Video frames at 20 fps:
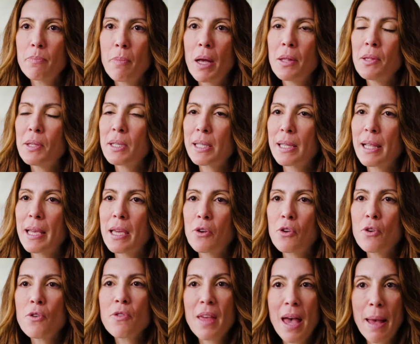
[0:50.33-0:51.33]
months
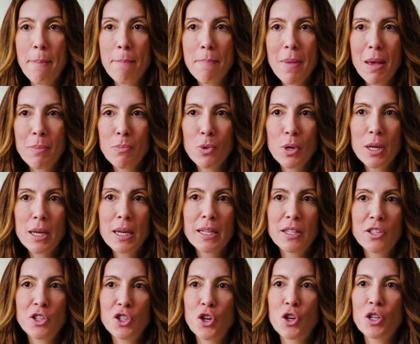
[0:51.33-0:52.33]
later, that membrane
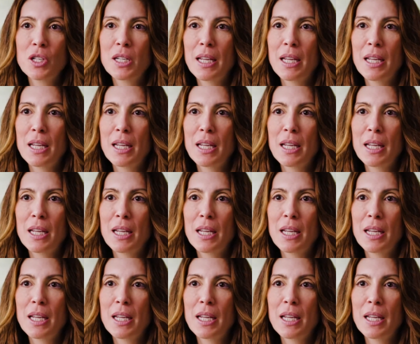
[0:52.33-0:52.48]
can start